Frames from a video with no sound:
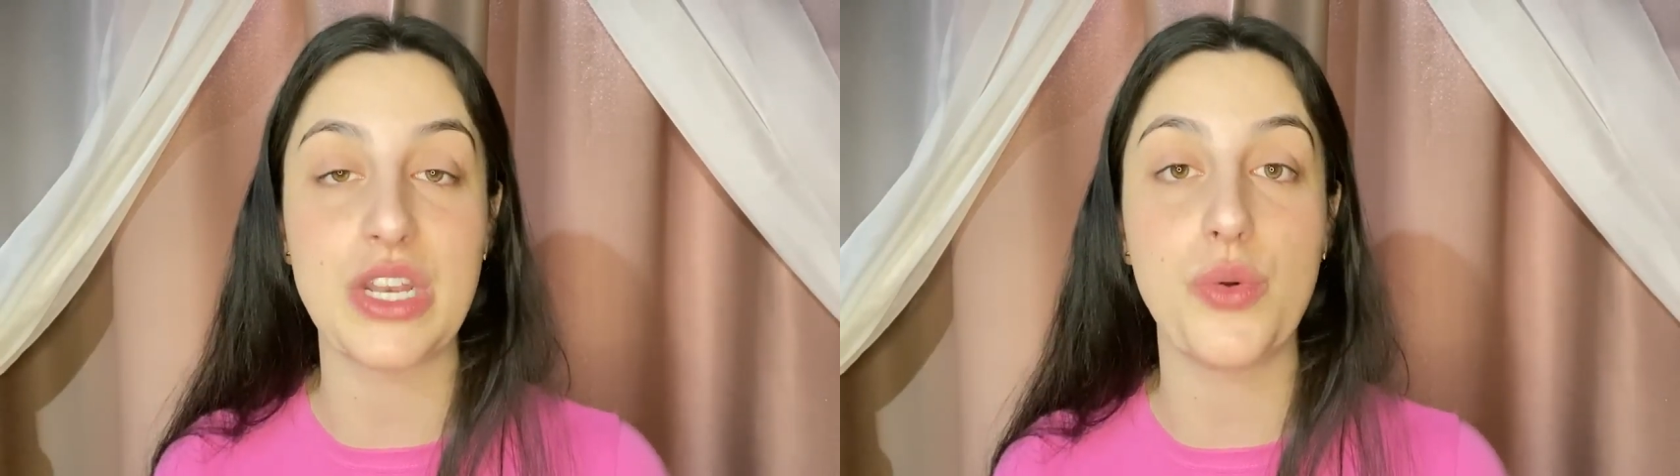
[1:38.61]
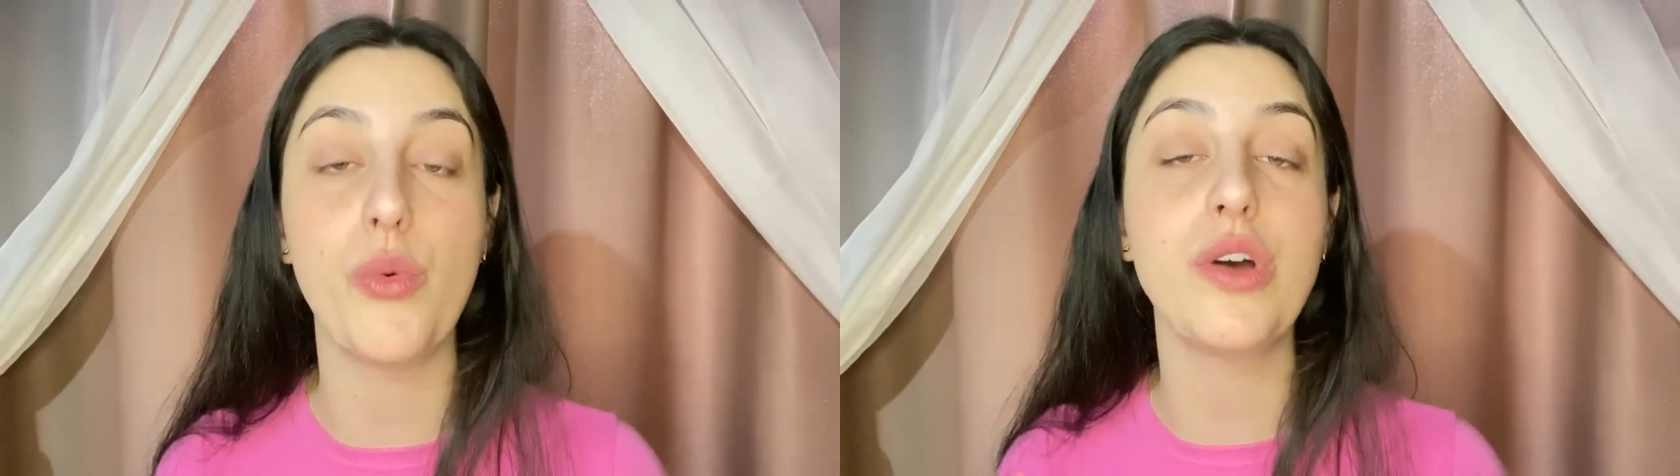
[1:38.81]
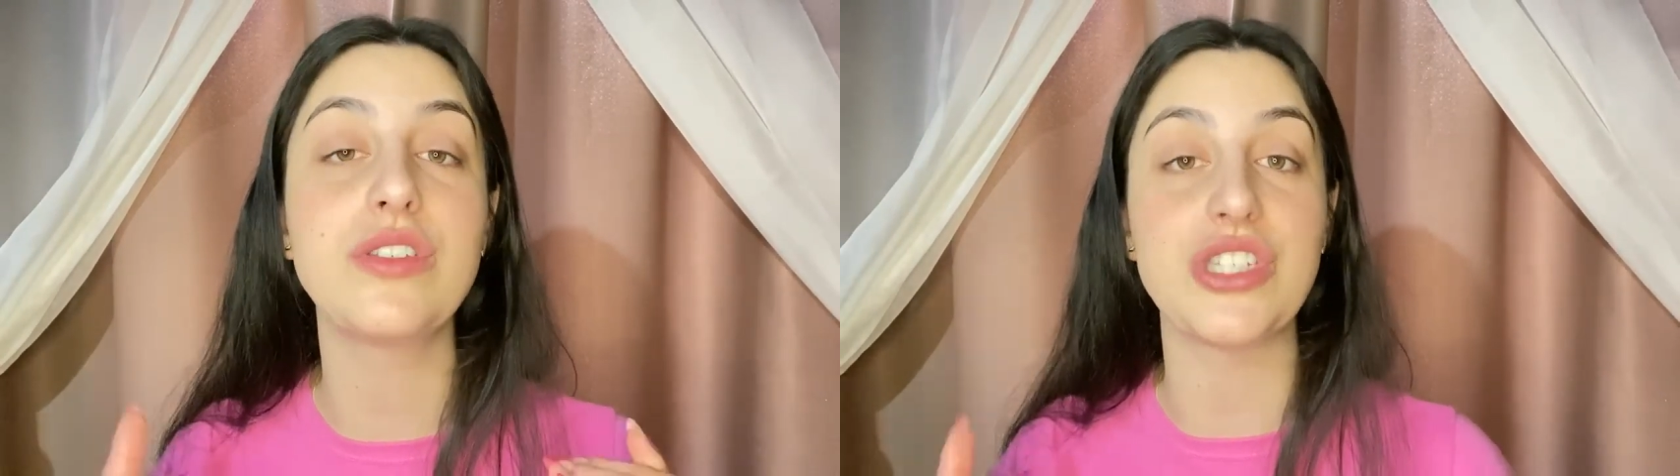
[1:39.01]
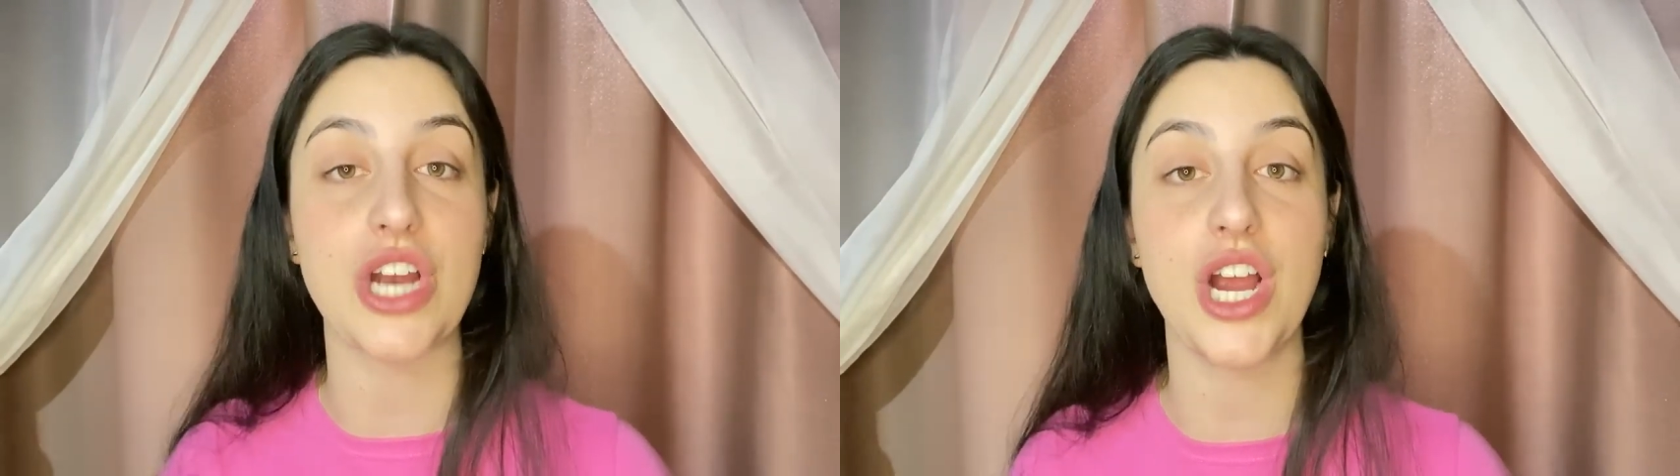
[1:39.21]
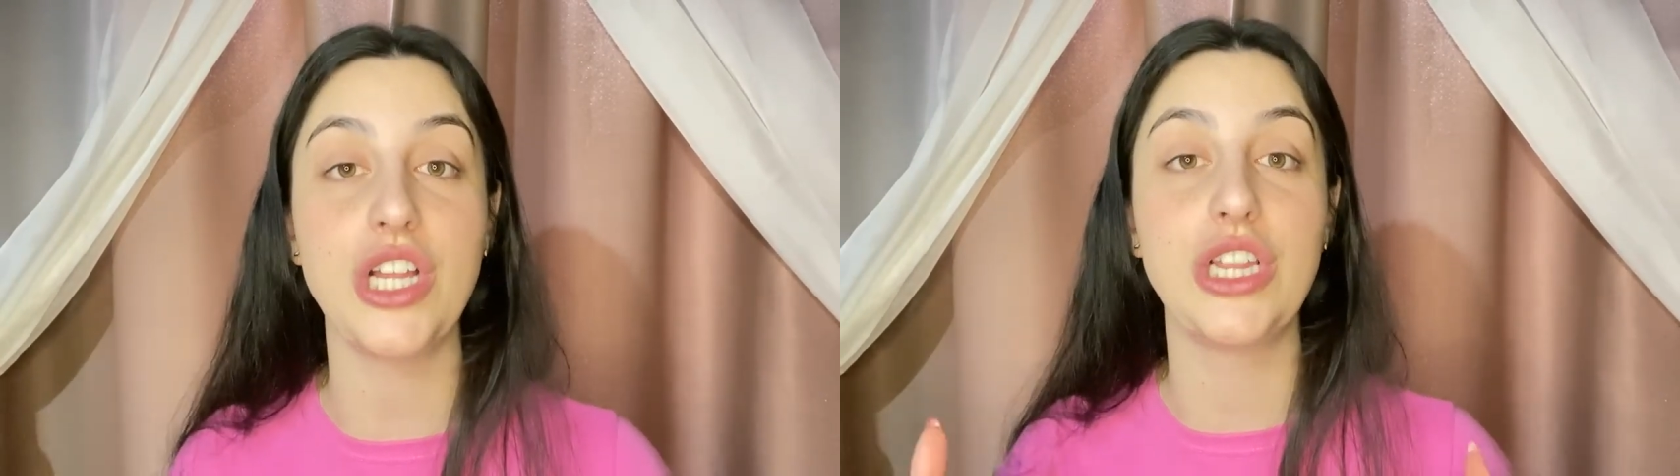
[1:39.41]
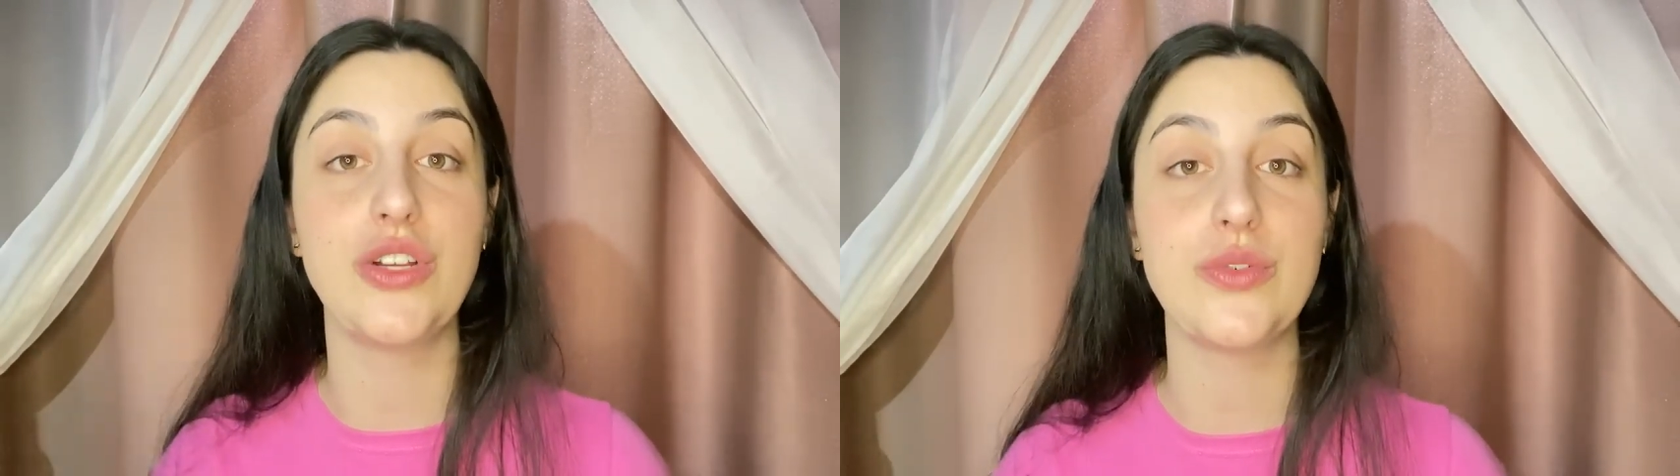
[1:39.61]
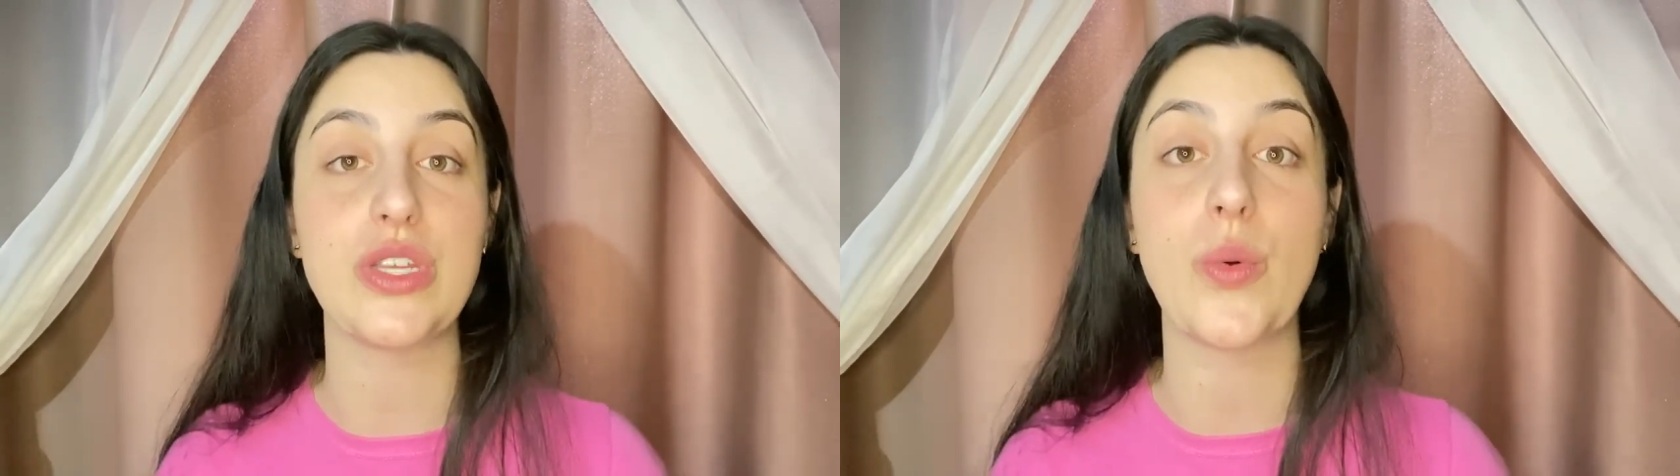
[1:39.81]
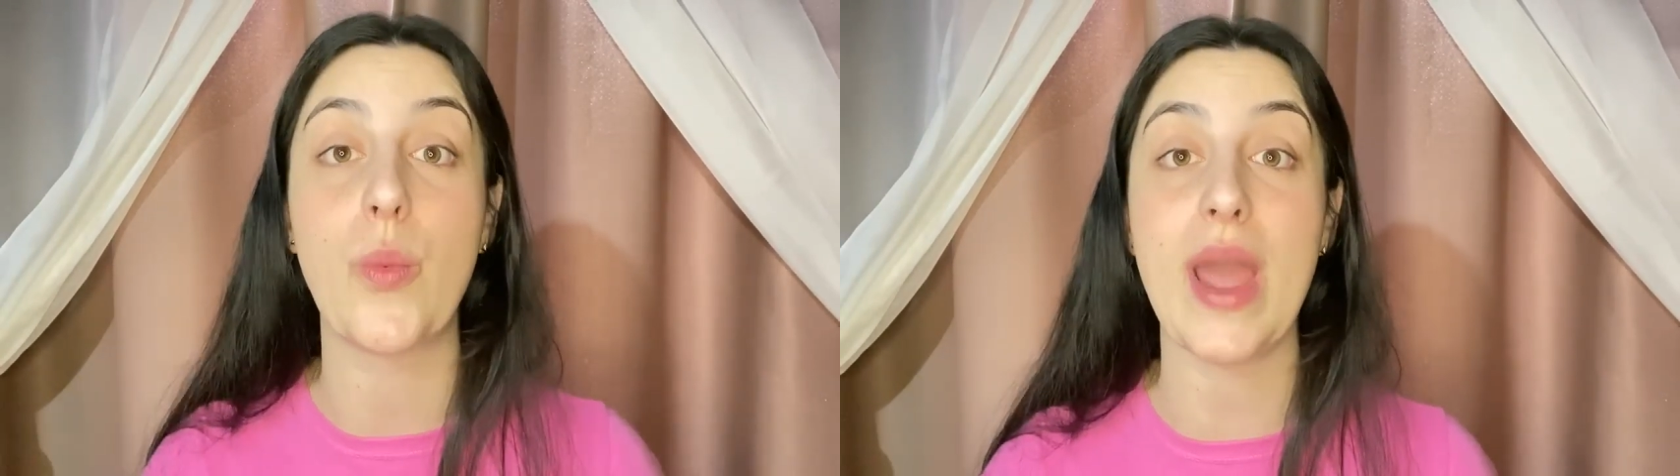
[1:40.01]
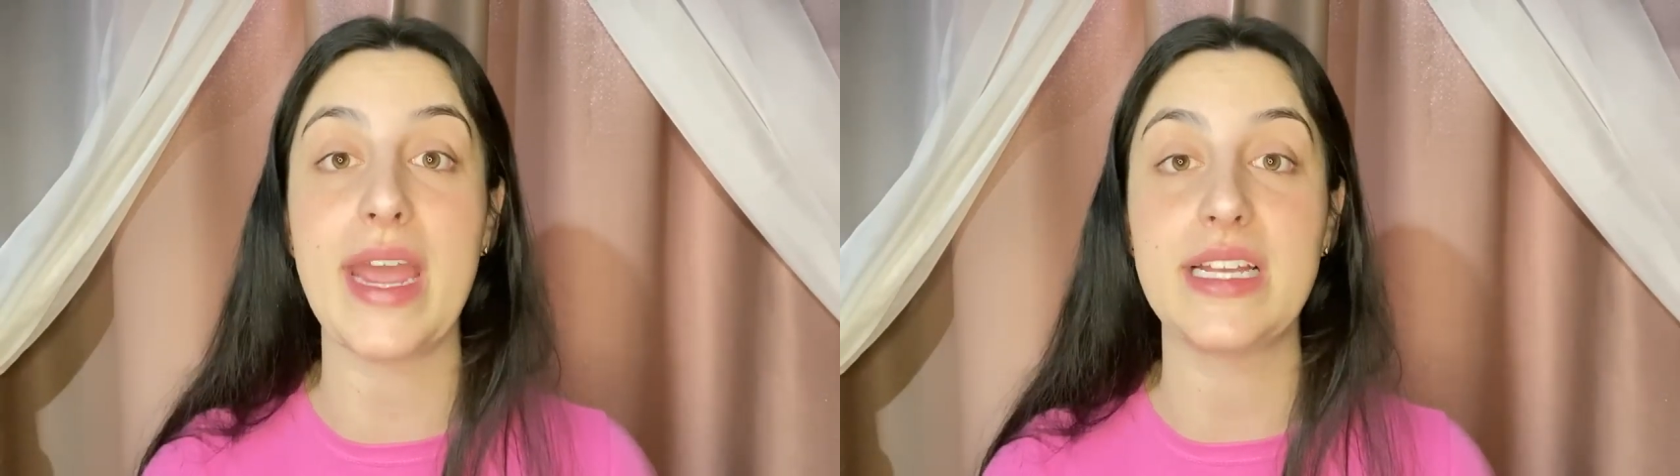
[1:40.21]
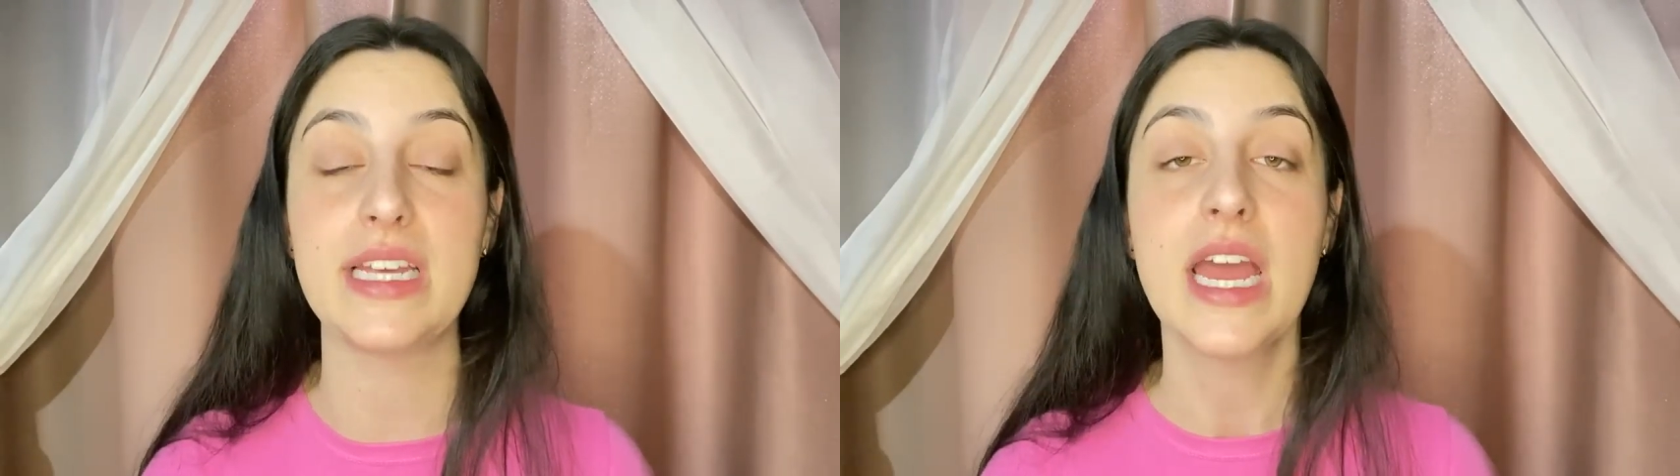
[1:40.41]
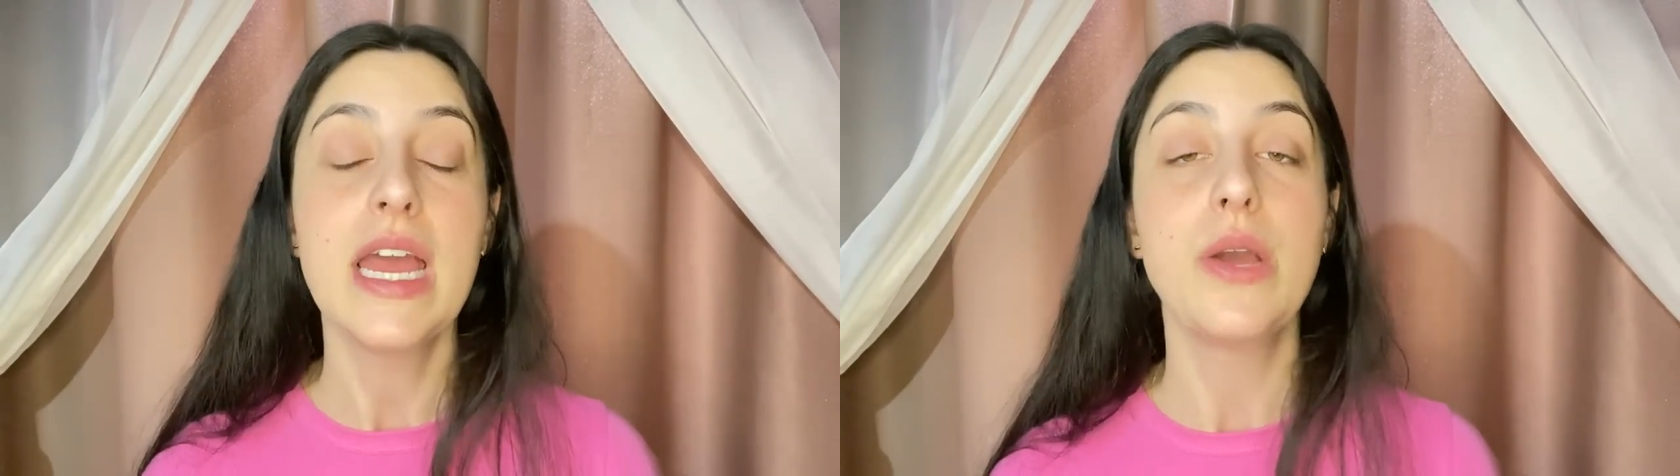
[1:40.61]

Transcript: and you will start losing weight.